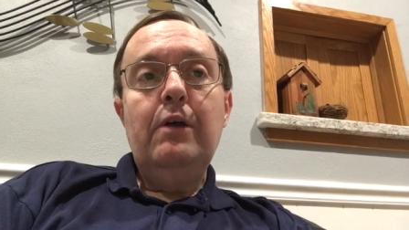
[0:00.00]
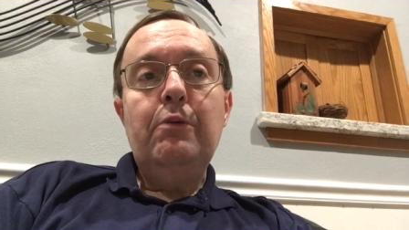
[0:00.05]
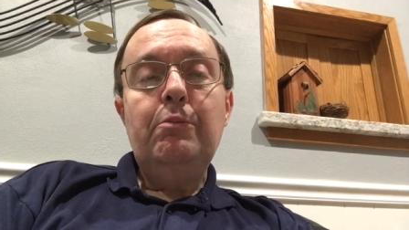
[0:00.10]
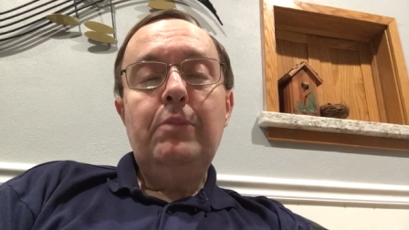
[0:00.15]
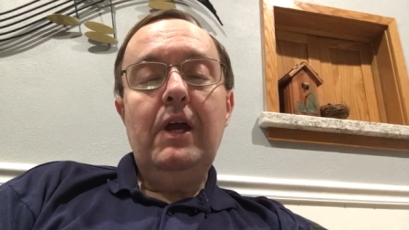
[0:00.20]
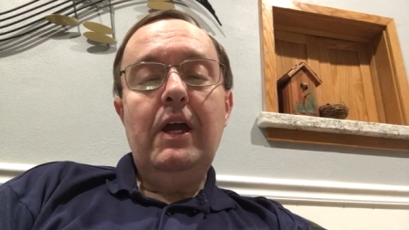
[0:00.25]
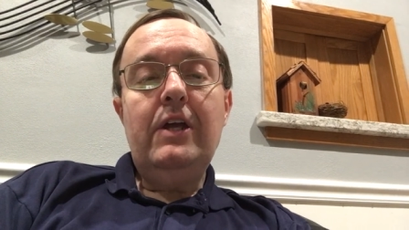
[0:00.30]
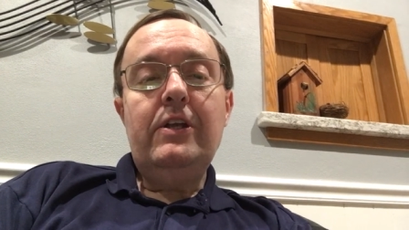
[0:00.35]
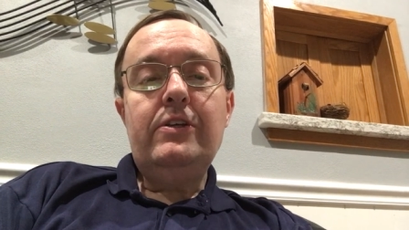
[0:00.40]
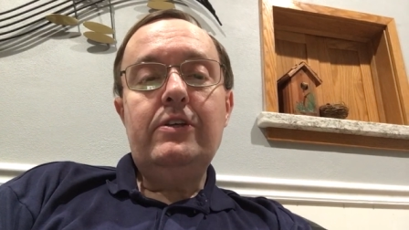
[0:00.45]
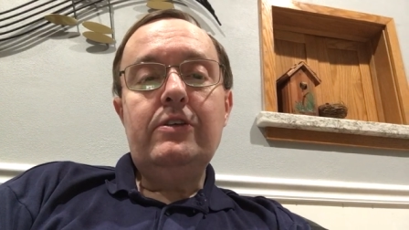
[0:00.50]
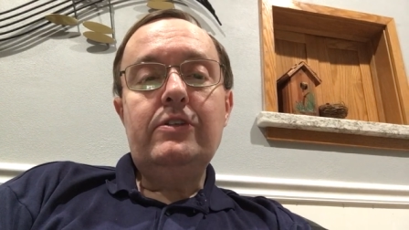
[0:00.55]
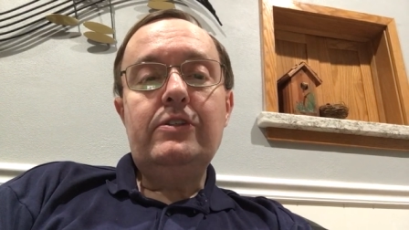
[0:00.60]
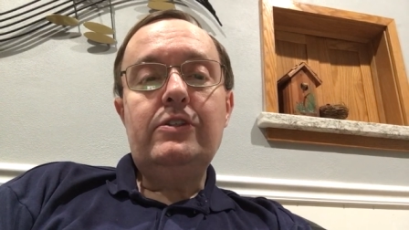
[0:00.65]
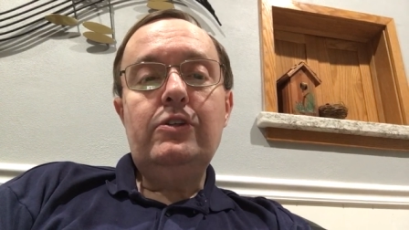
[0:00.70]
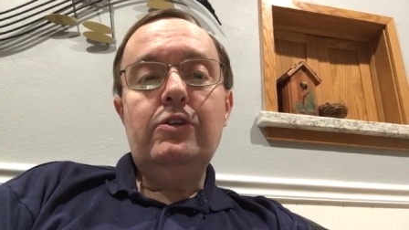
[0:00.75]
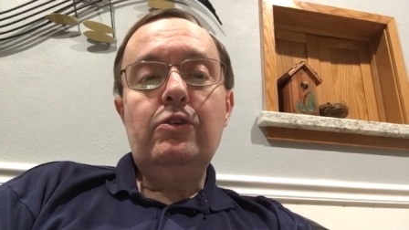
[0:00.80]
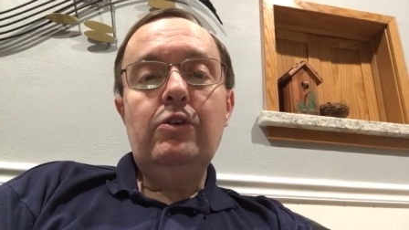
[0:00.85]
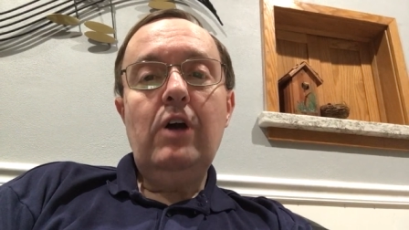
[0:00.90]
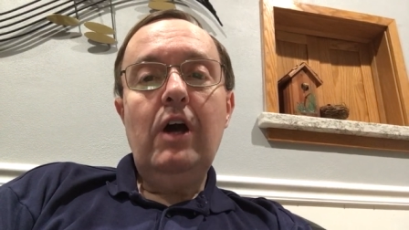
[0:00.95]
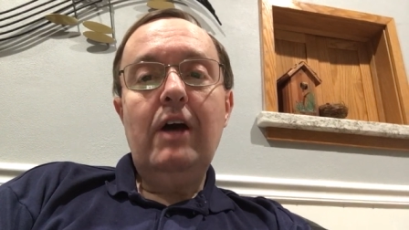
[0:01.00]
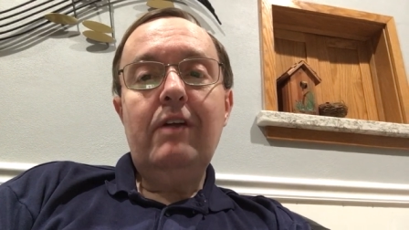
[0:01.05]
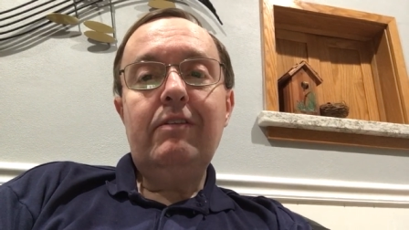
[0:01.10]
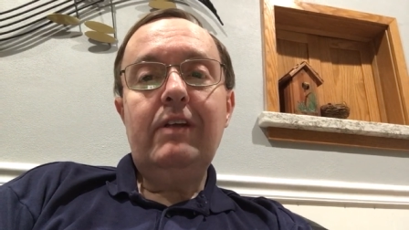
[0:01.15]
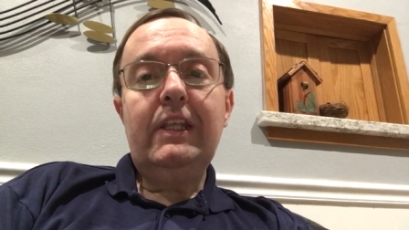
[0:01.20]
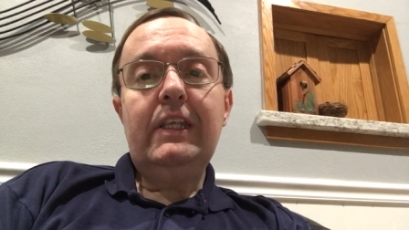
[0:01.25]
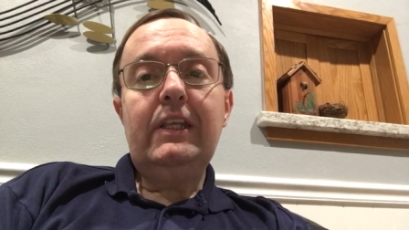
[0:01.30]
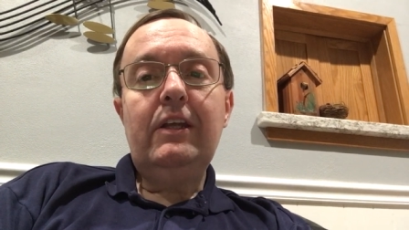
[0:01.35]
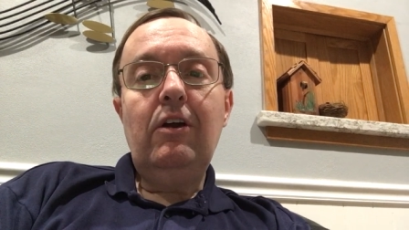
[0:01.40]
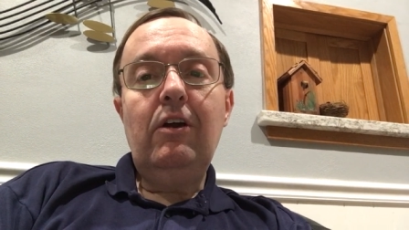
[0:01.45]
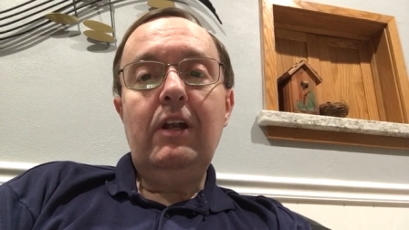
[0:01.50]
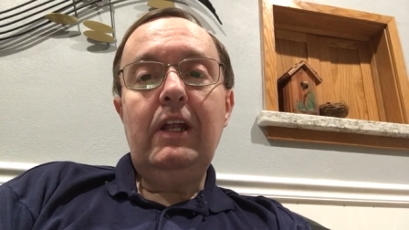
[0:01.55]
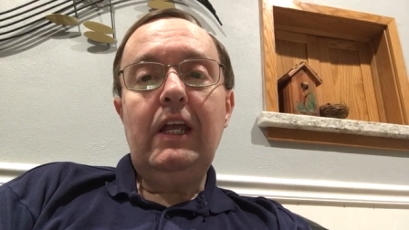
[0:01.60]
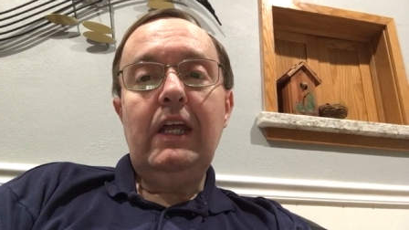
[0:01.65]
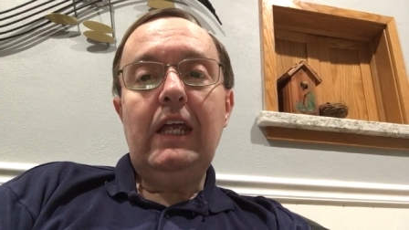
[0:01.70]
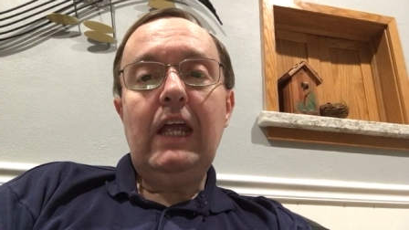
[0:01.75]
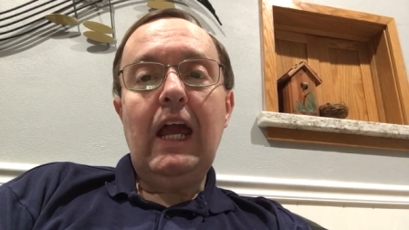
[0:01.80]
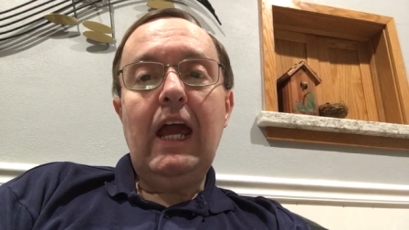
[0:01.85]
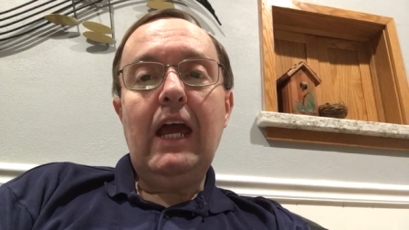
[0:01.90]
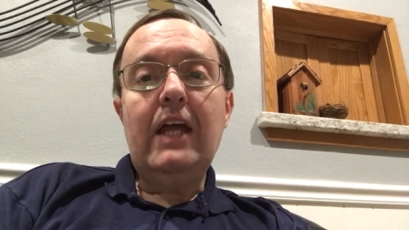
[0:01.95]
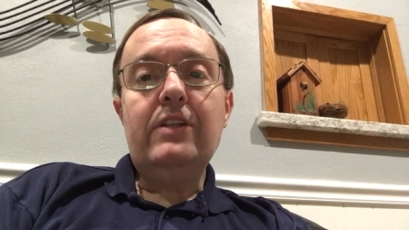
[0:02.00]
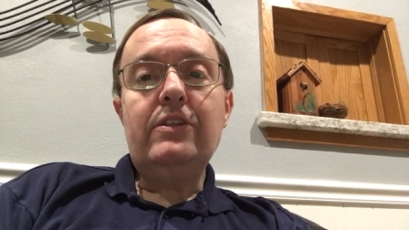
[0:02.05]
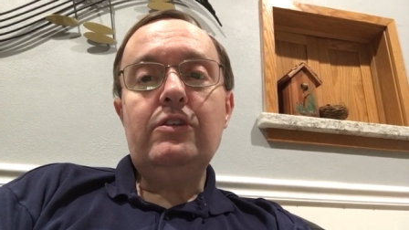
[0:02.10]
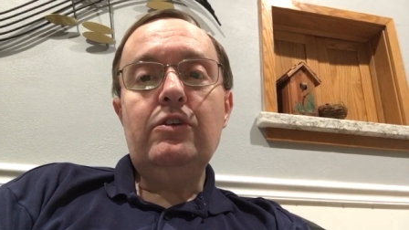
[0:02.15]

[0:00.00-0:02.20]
pages 230 and